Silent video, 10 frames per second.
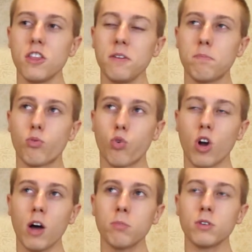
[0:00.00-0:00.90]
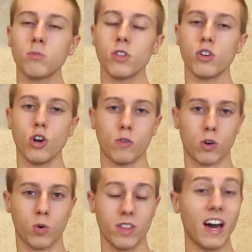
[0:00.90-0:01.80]
The problem with
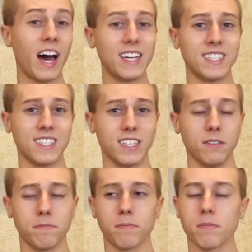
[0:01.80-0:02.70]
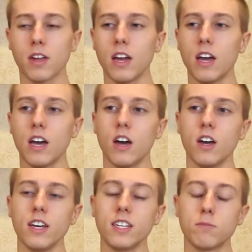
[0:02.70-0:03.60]
Novacoin that I see
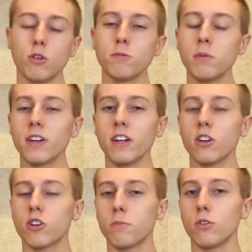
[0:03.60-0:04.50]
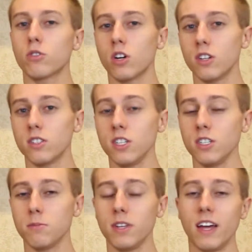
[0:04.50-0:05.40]
is most people that get into
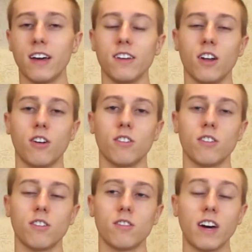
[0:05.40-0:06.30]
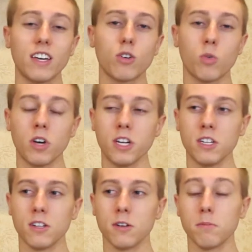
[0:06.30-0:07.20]
cryptocurrencies, be that, you know,
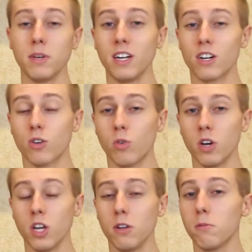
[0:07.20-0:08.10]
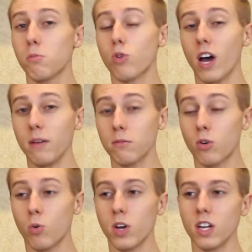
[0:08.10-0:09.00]
Litecoin, Peercoin,
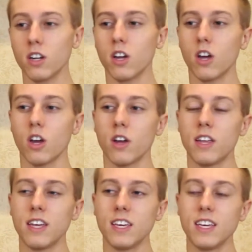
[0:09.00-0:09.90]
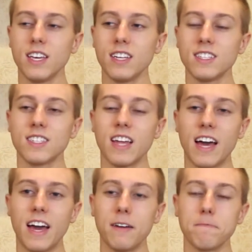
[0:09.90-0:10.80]
Primecoin, is
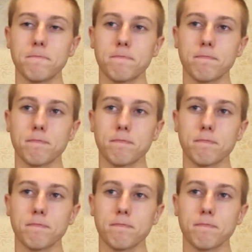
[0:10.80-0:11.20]
that